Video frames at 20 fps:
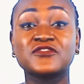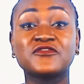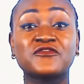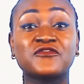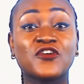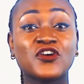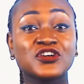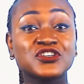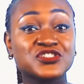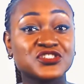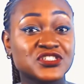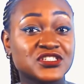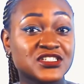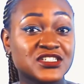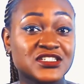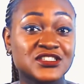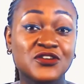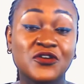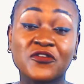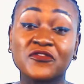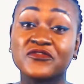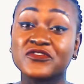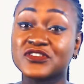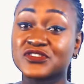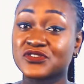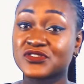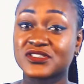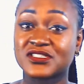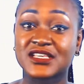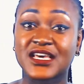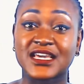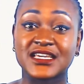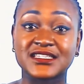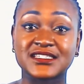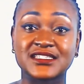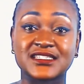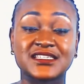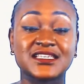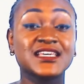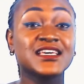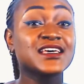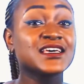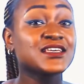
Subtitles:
functioning of a society.